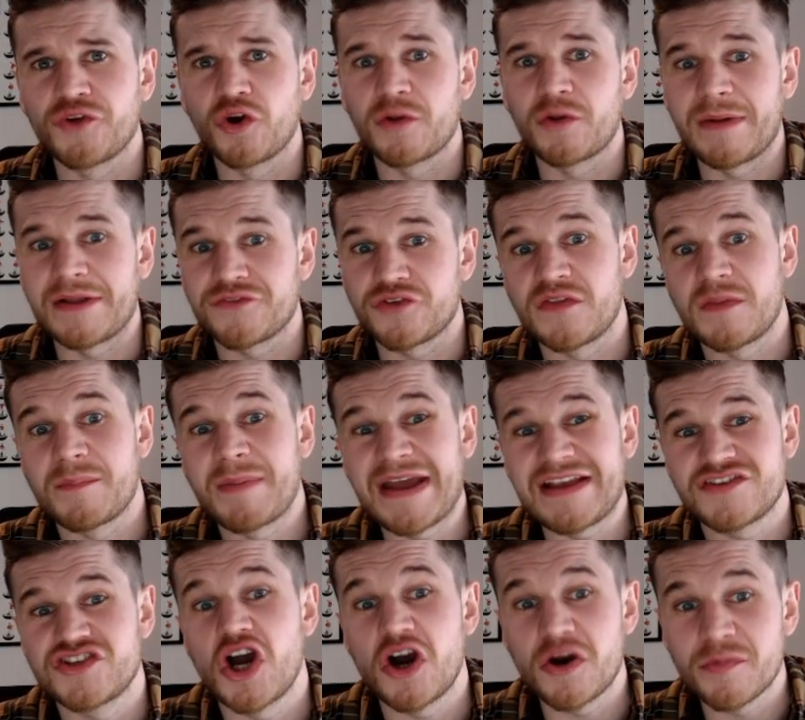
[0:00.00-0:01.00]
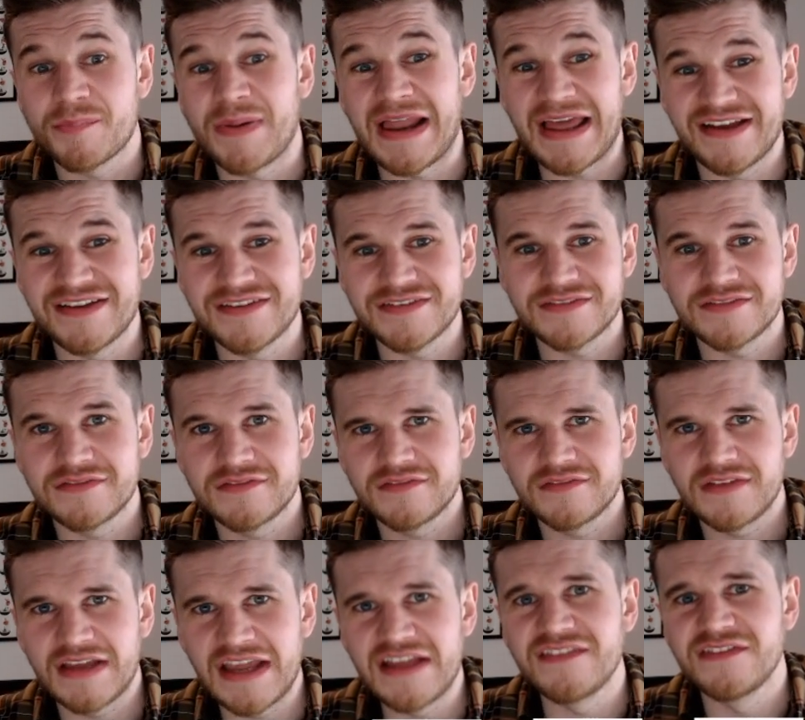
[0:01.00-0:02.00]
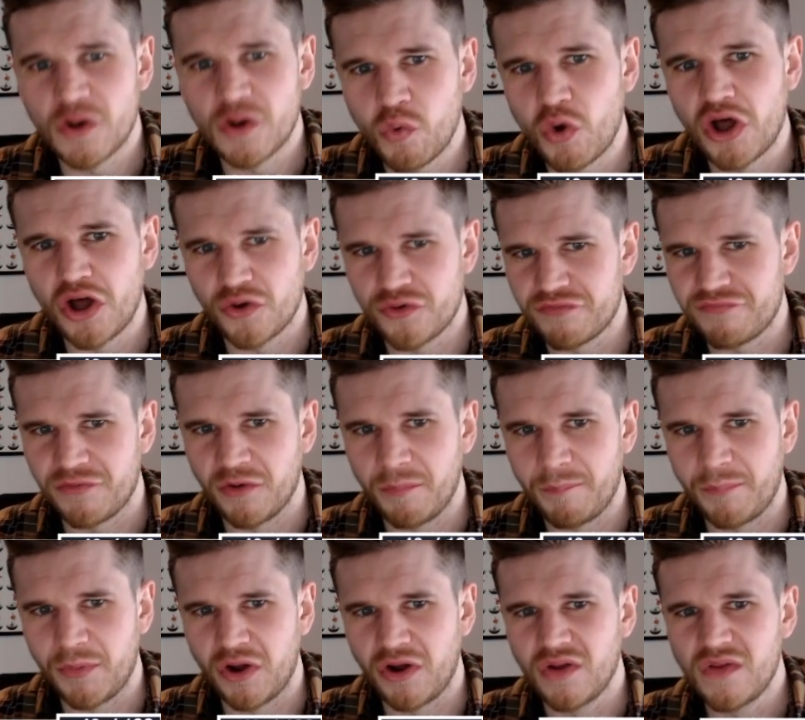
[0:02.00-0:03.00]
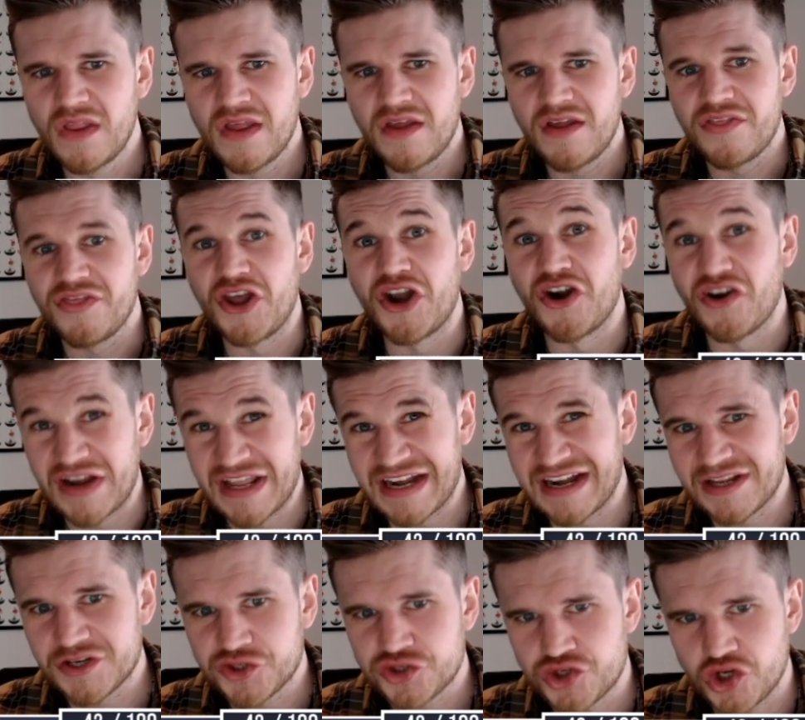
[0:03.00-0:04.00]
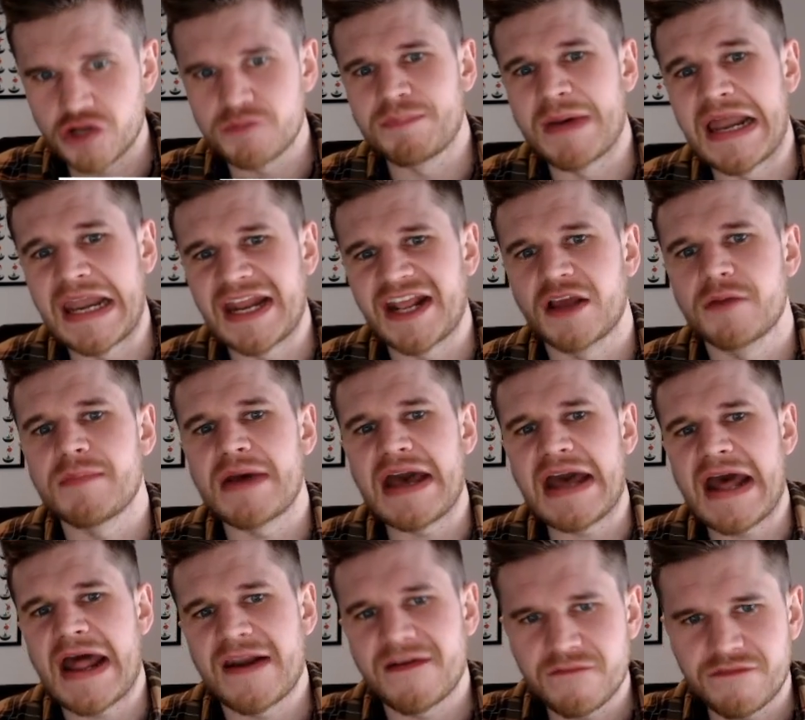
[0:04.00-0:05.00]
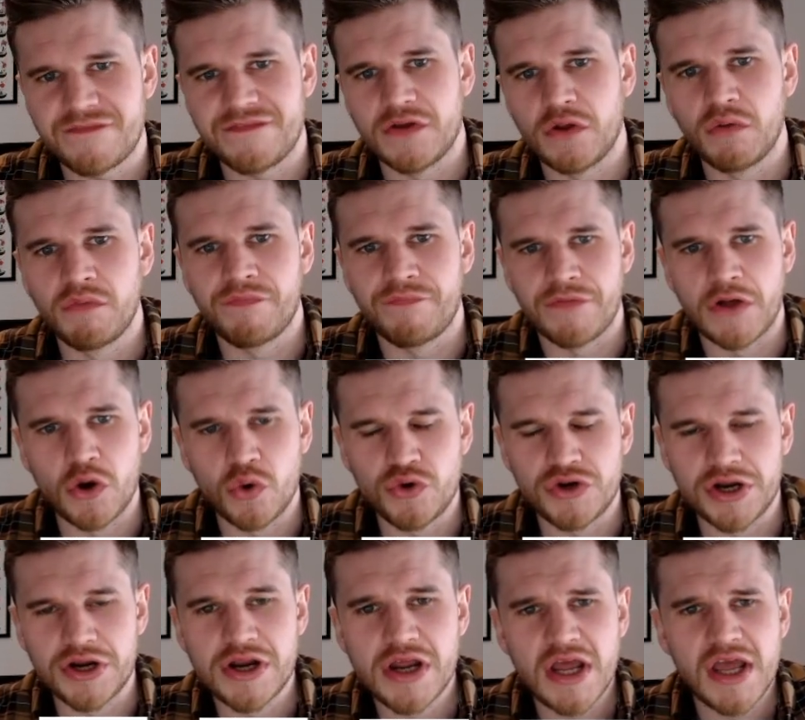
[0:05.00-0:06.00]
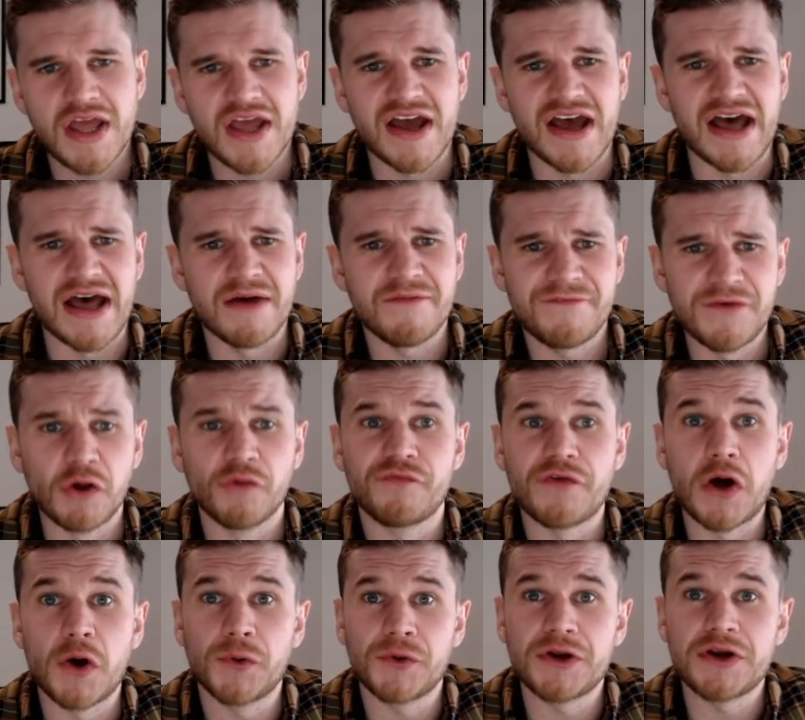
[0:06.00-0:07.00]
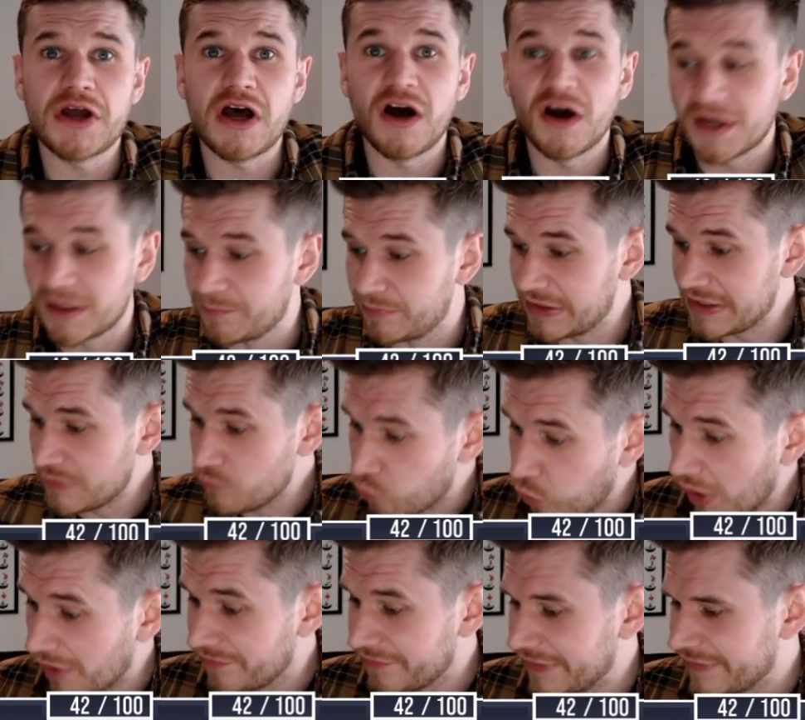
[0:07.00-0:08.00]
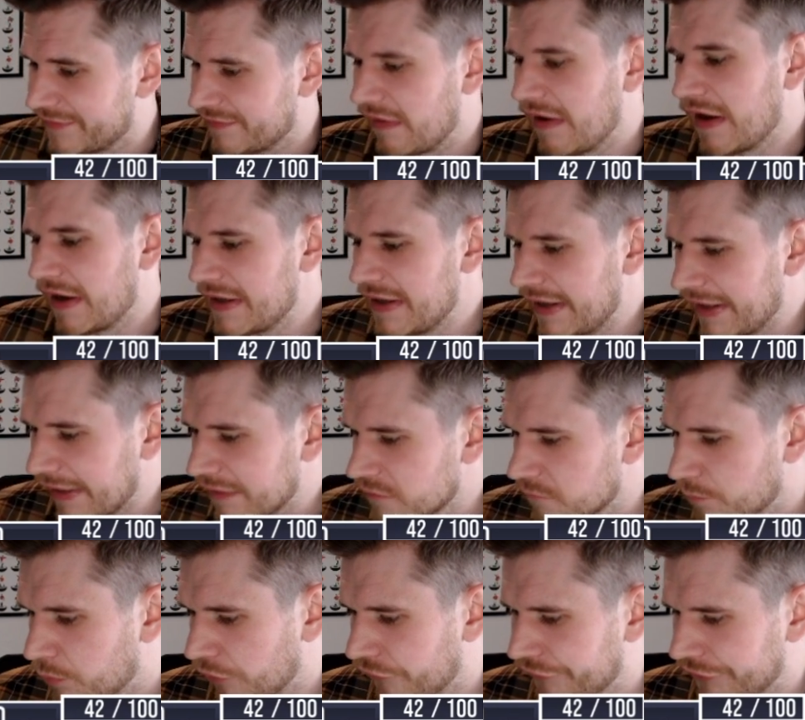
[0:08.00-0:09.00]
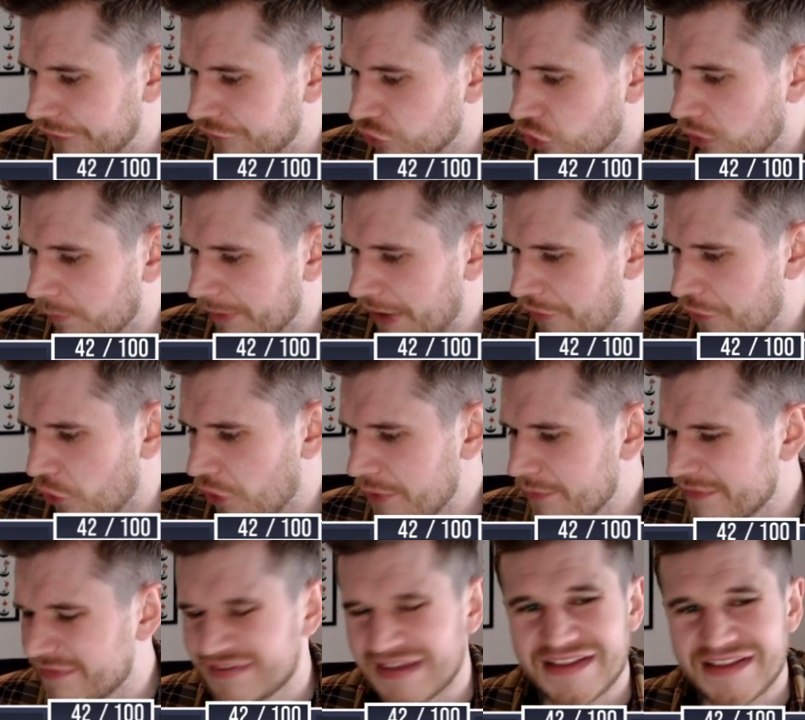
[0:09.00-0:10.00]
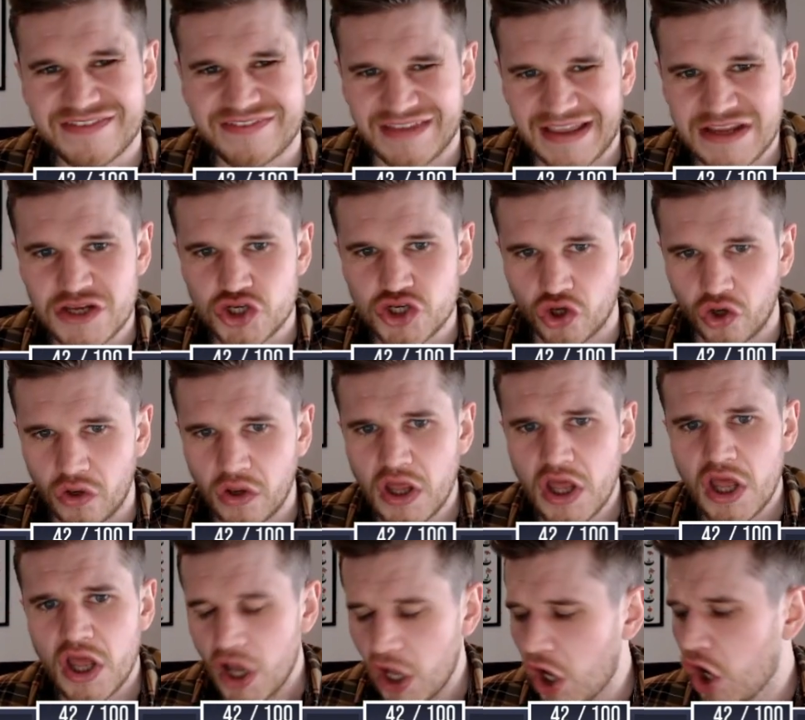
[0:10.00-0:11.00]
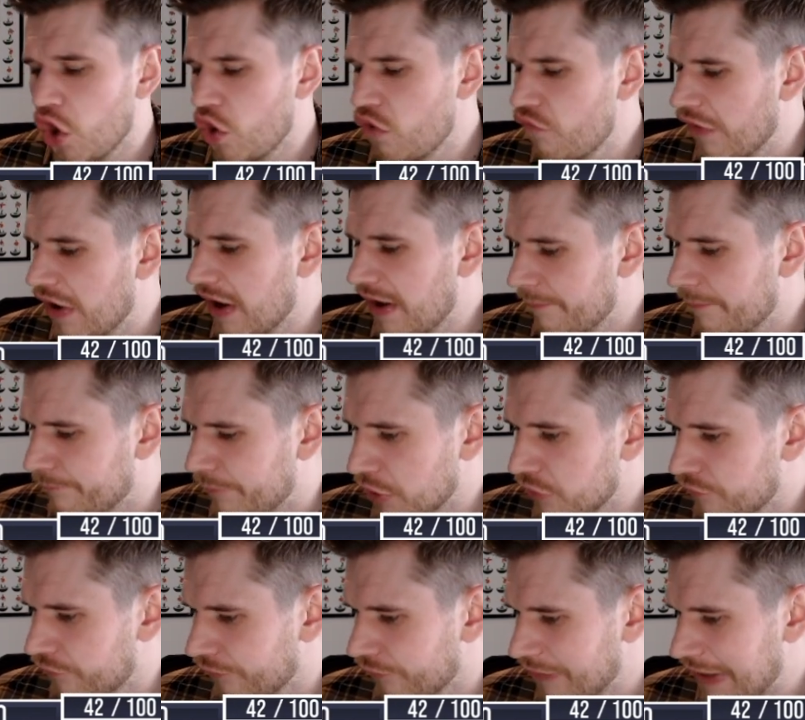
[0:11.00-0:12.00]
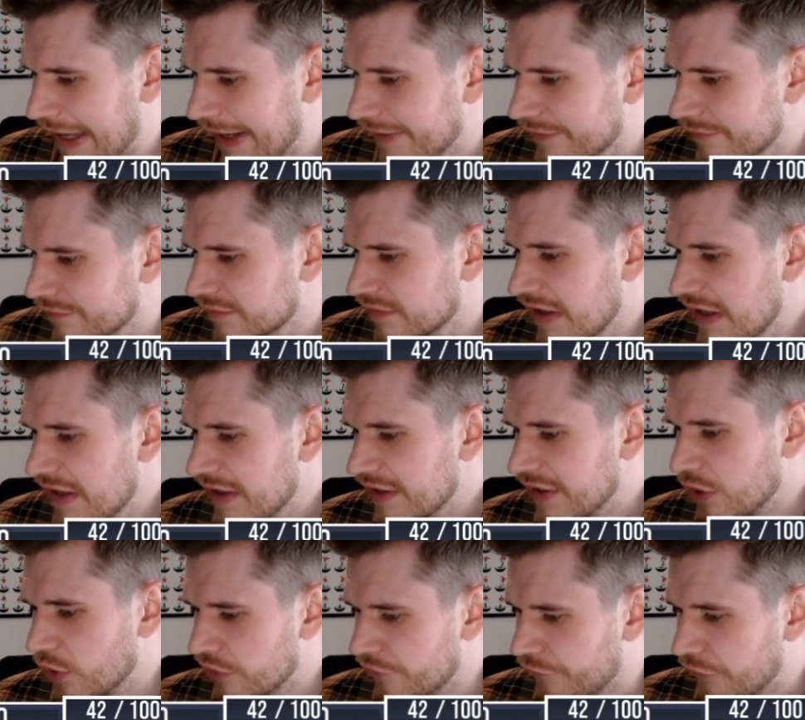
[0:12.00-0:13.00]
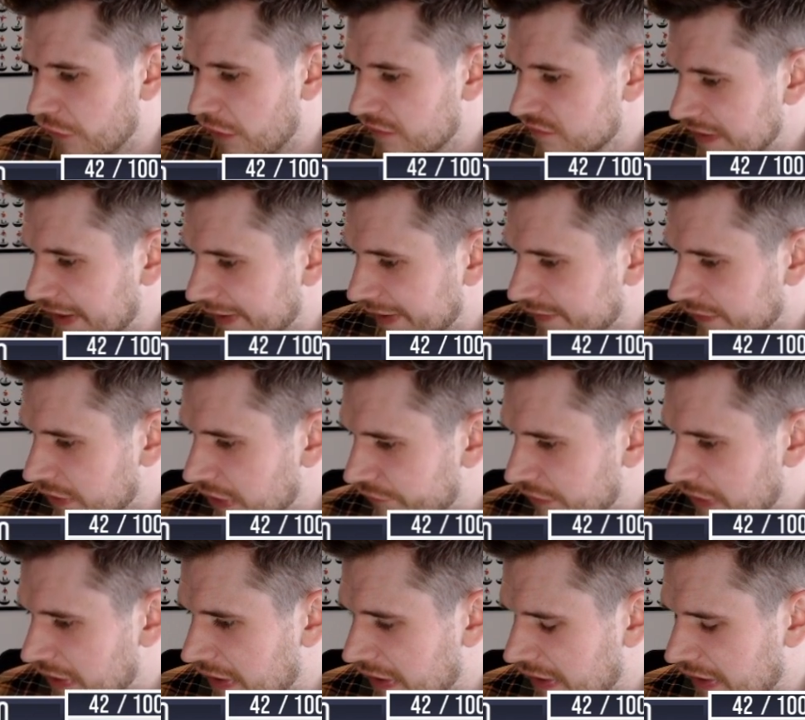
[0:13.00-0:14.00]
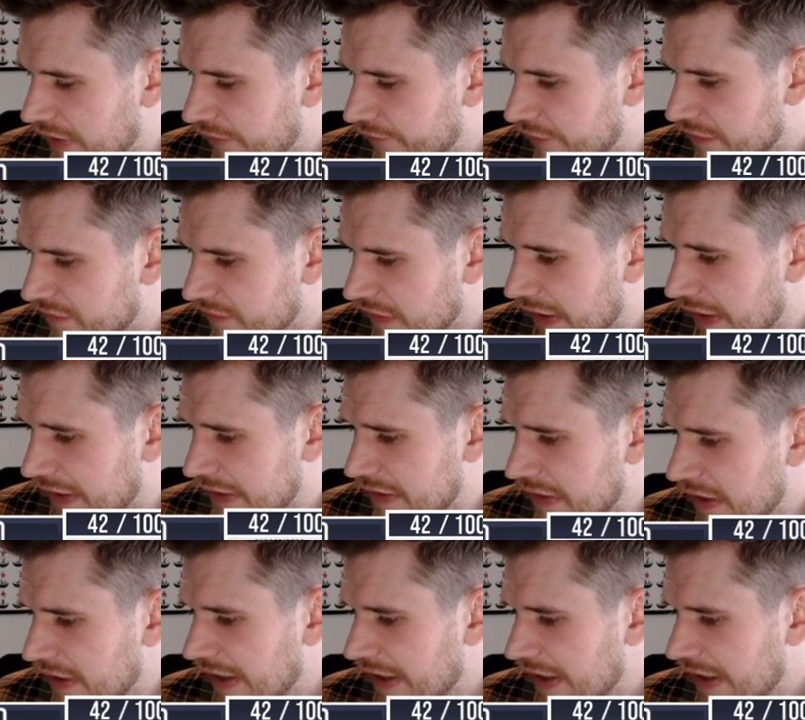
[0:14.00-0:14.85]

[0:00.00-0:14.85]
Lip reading: talking about two of the best young players in the world of football that are English, Jude Bellingham and Phil Foden. Phil Foden arguably won the tie against Borussia Dortmund. I thought he was sensational over both legs. You know, in the first leg of the tie,